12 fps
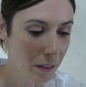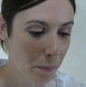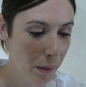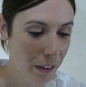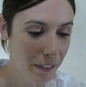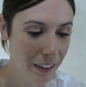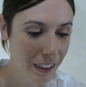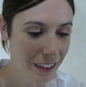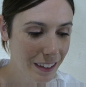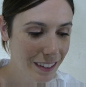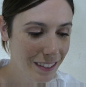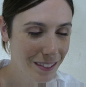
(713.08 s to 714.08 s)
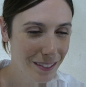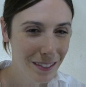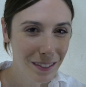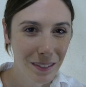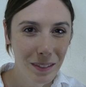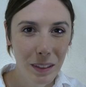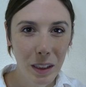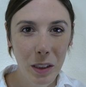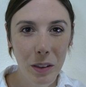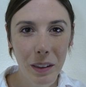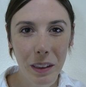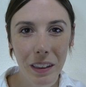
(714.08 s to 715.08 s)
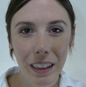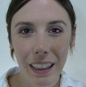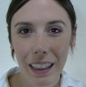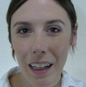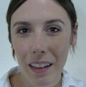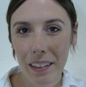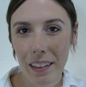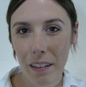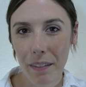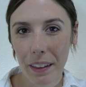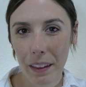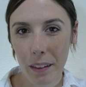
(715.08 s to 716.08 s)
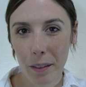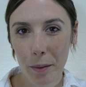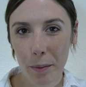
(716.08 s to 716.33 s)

Perfect. You're doing great. How does that feel?